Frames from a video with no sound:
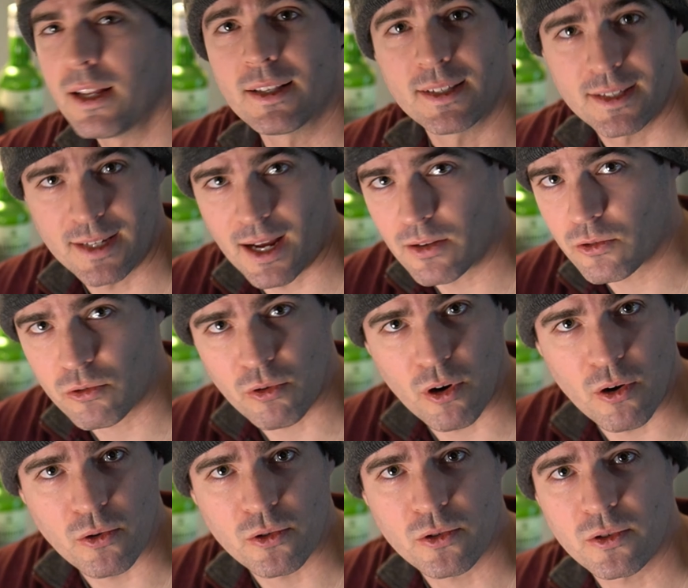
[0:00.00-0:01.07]
It sounds
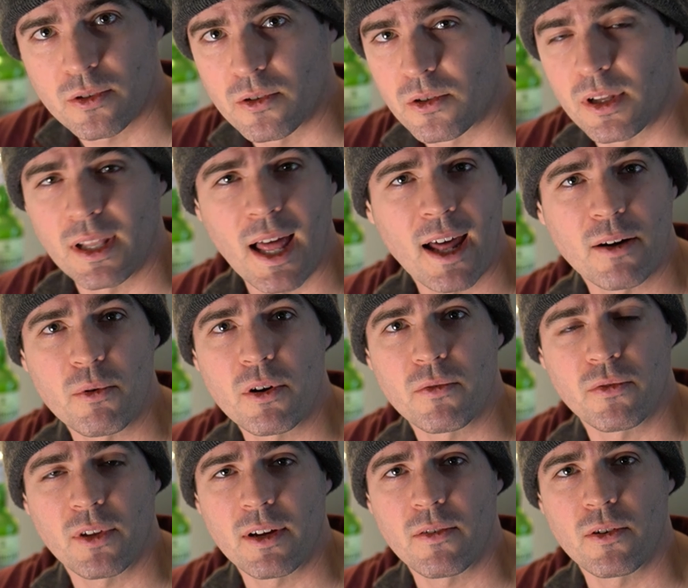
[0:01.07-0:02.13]
gross. There's a lot of weird
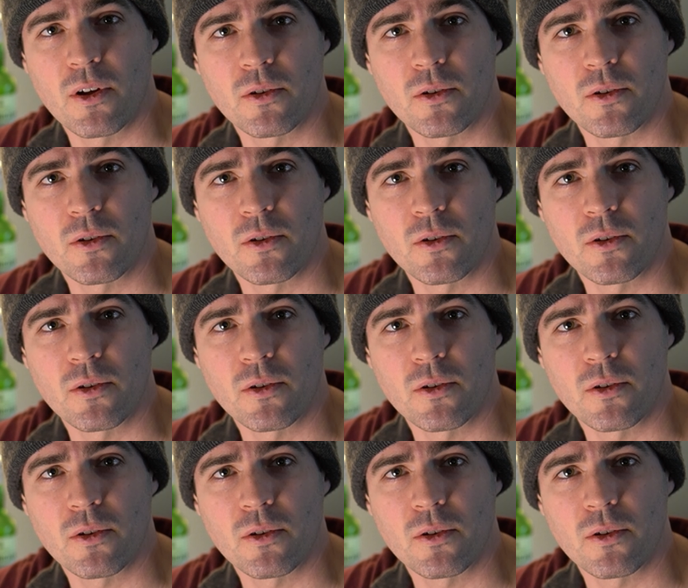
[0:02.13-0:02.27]
flavor